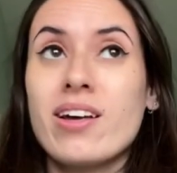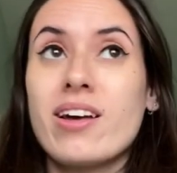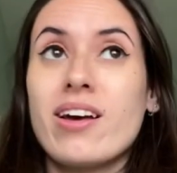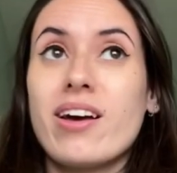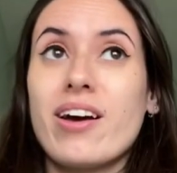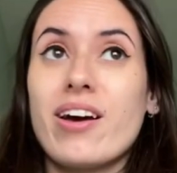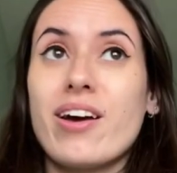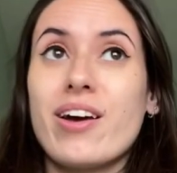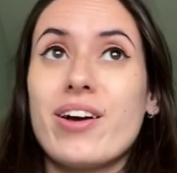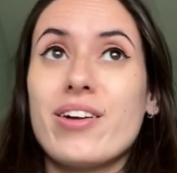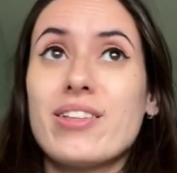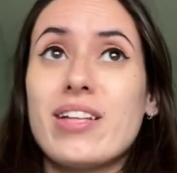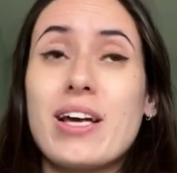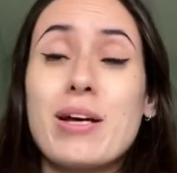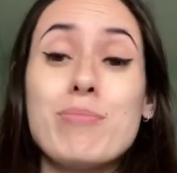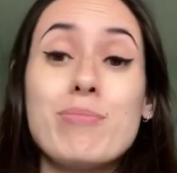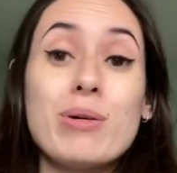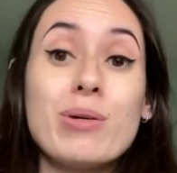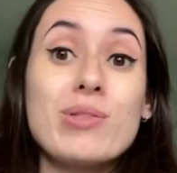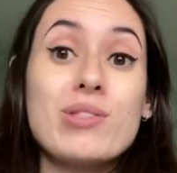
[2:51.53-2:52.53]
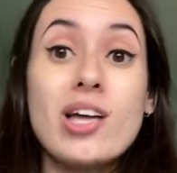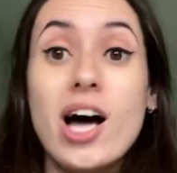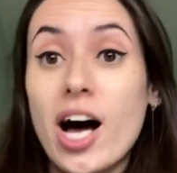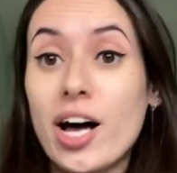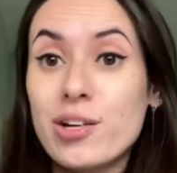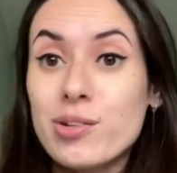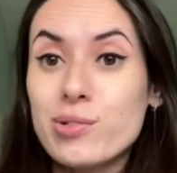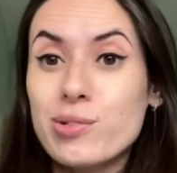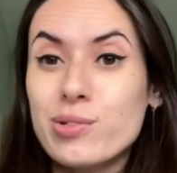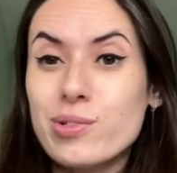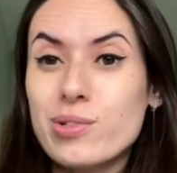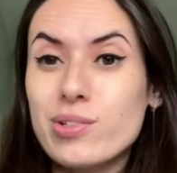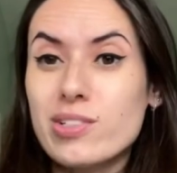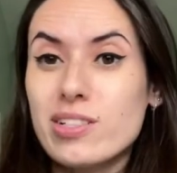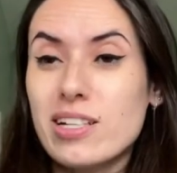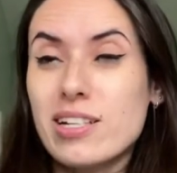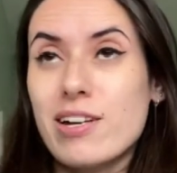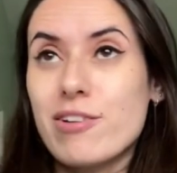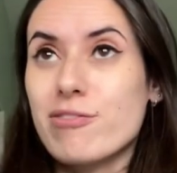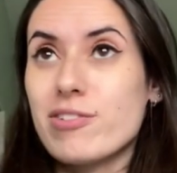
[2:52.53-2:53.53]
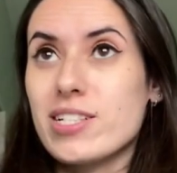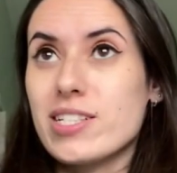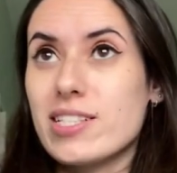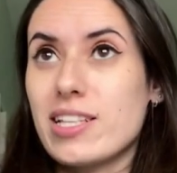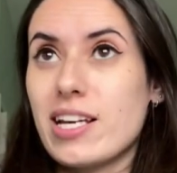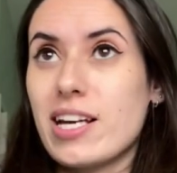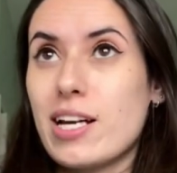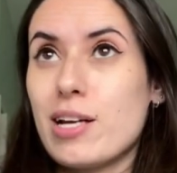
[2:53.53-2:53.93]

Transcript: Uh, they can build tunnels and everything.